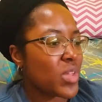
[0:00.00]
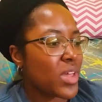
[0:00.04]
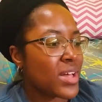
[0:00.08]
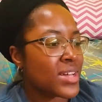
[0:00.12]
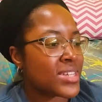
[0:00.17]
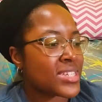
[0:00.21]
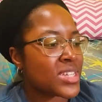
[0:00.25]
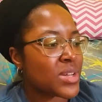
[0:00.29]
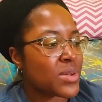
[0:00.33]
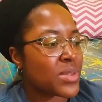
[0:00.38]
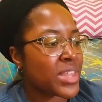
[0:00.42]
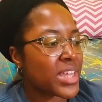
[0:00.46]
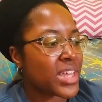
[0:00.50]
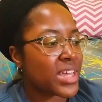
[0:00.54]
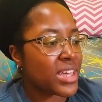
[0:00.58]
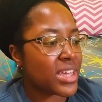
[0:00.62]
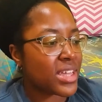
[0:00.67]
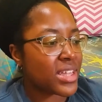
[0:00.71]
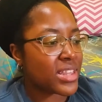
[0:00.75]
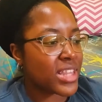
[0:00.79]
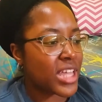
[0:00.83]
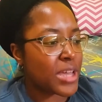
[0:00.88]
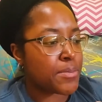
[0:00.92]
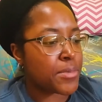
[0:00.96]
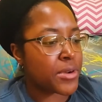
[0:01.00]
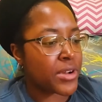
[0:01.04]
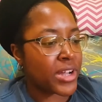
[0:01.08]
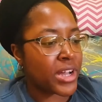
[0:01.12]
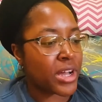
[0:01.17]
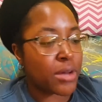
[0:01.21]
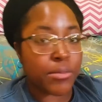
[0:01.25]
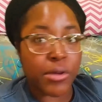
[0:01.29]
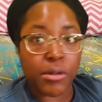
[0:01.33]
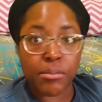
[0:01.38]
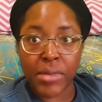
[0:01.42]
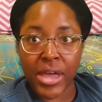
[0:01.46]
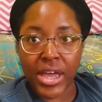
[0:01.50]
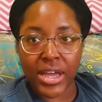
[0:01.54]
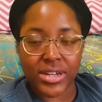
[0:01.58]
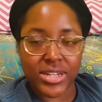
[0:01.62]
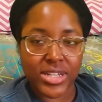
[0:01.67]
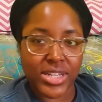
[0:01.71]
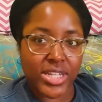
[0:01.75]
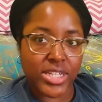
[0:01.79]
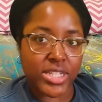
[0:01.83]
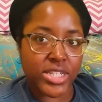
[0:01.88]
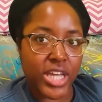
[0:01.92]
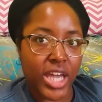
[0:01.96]
So then they bring up Amanda
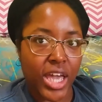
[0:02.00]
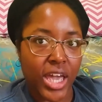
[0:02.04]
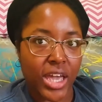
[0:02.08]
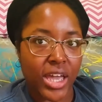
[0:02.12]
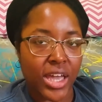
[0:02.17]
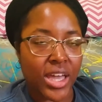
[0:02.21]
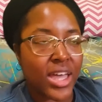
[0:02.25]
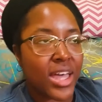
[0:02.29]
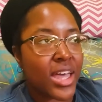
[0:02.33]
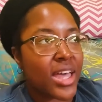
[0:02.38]
and Tate.